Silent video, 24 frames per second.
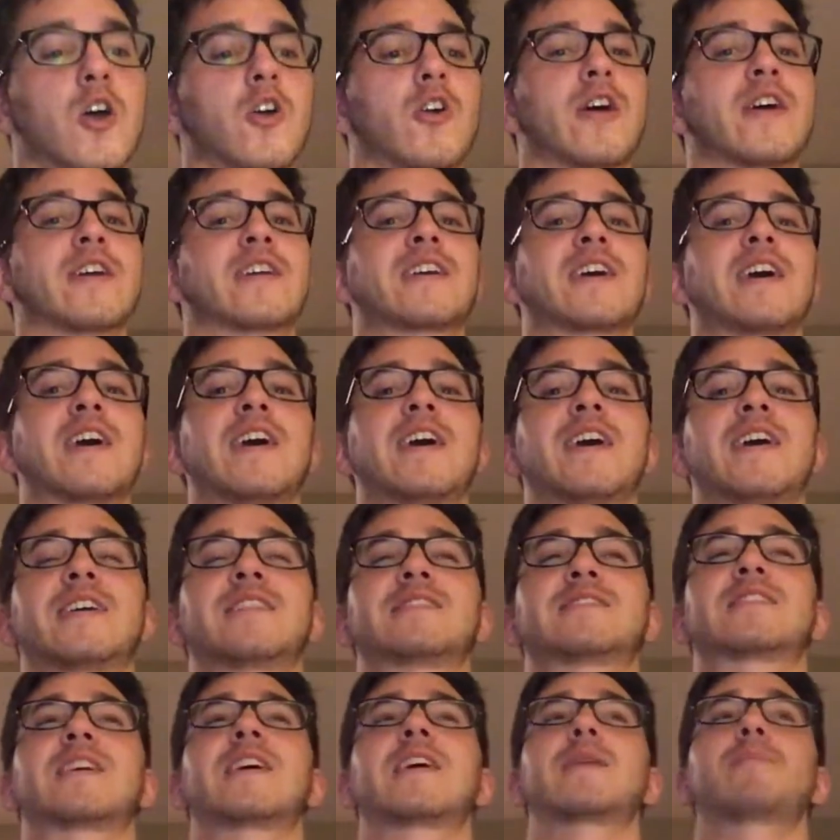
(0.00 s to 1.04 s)
All right,
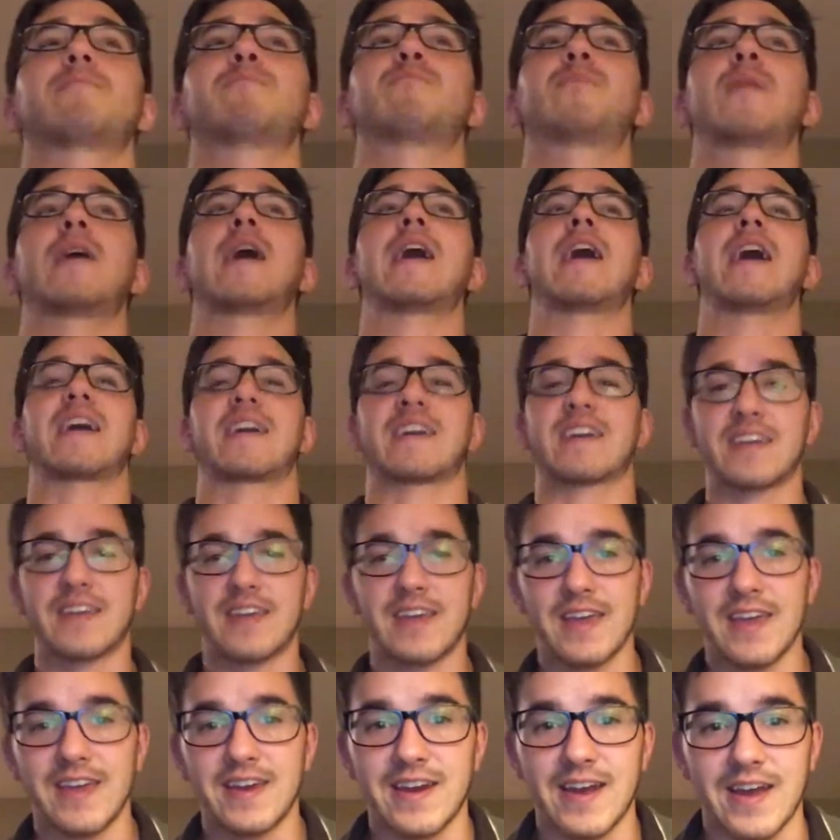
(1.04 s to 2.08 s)
guys, I am back,
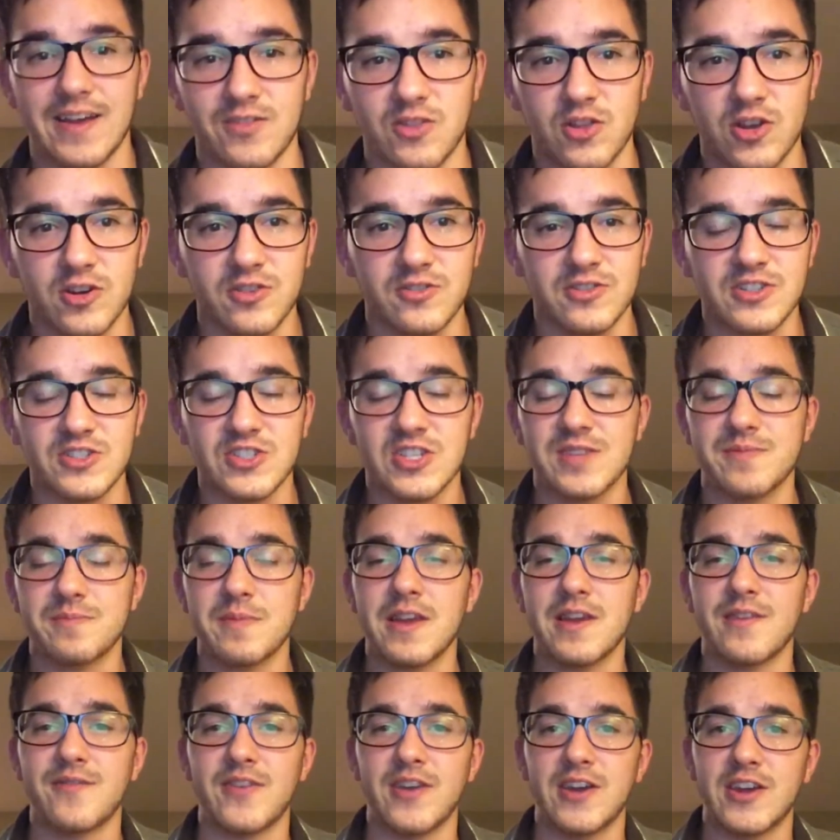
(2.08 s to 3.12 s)
and I literally just
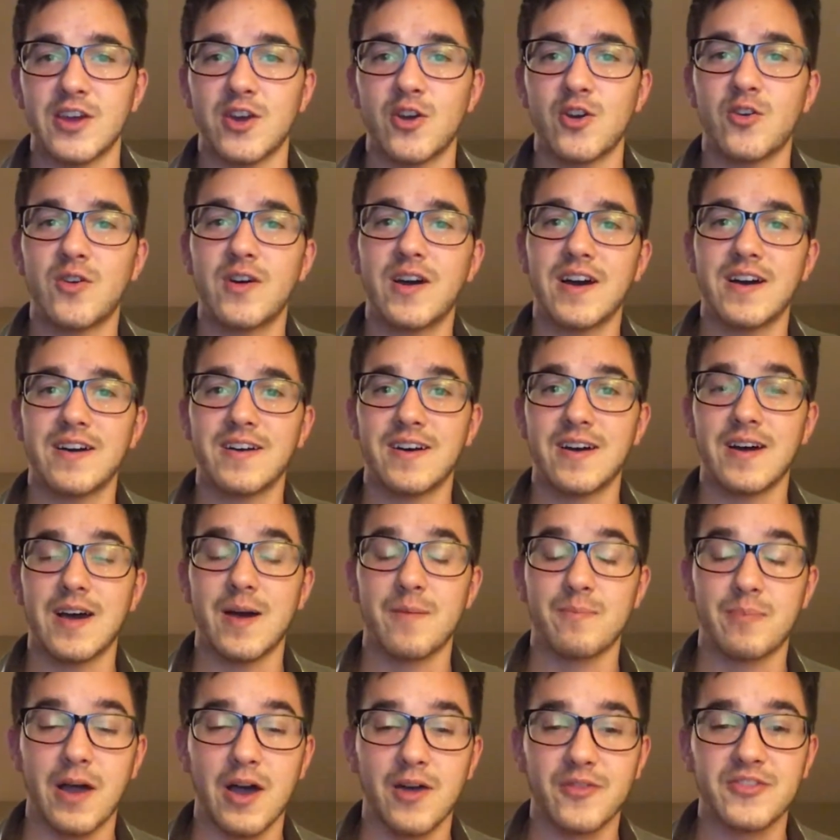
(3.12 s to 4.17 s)
made a video
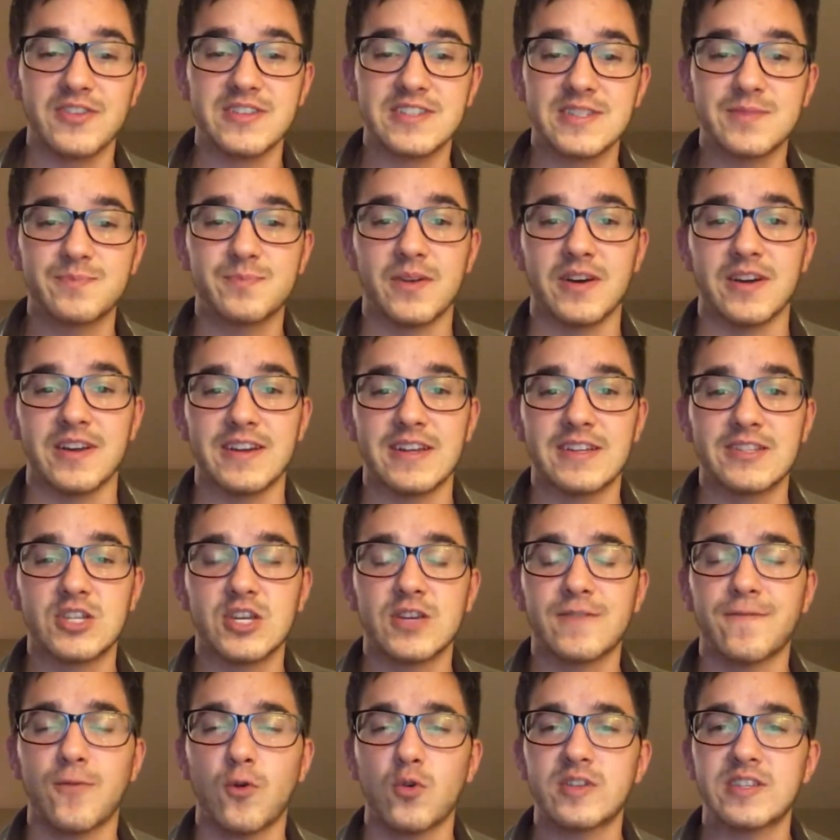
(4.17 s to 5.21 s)
about this, but it
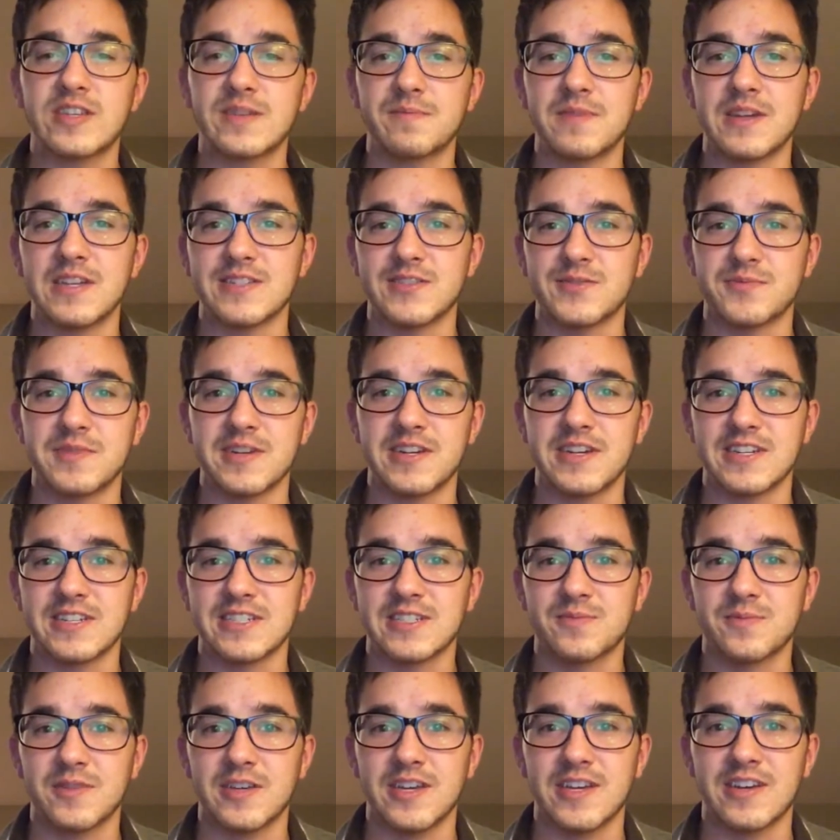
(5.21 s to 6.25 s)
took 14 minutes for me to
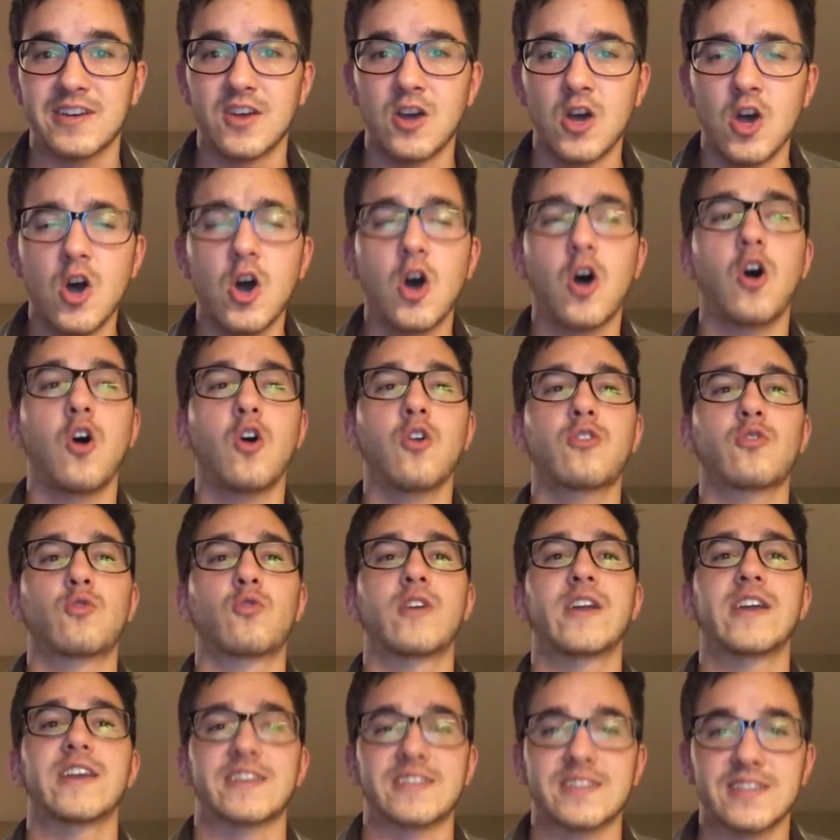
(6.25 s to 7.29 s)
explain all the
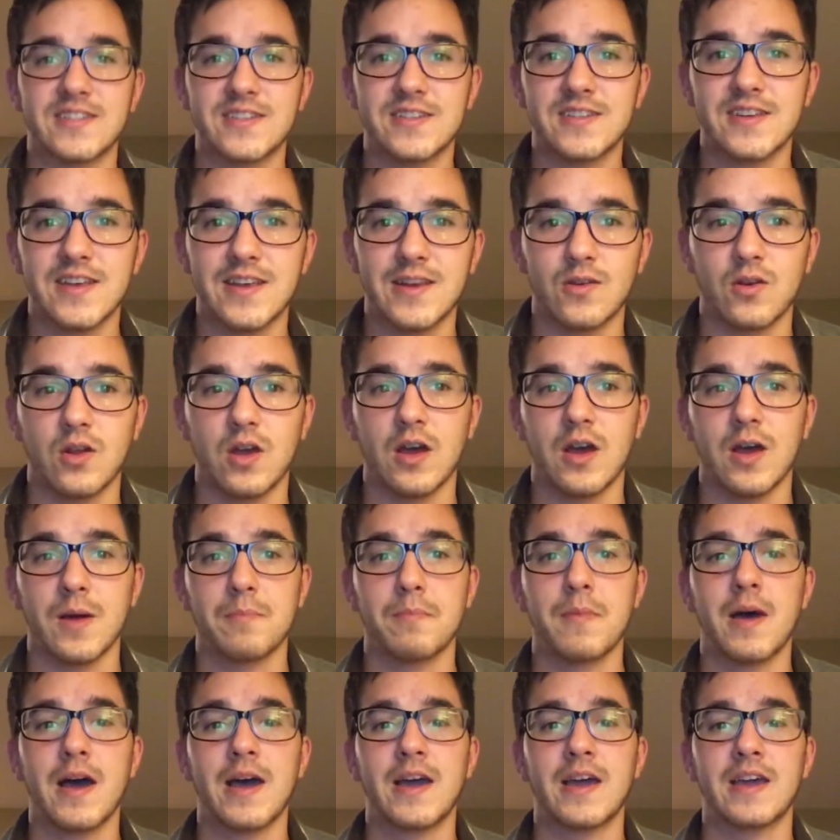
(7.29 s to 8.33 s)
ranks and
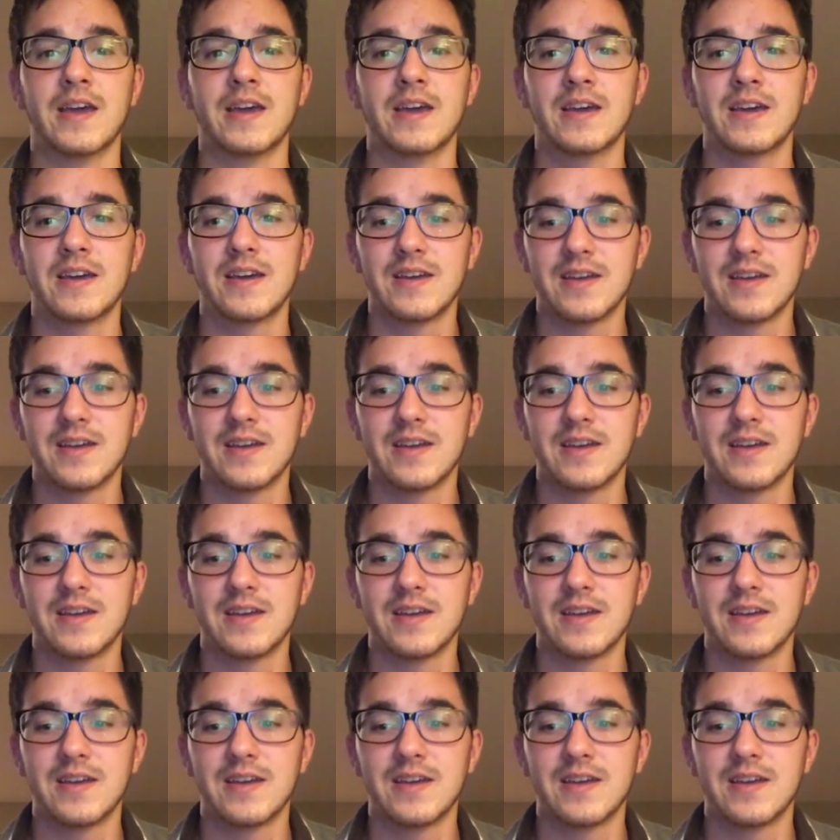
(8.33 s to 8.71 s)
my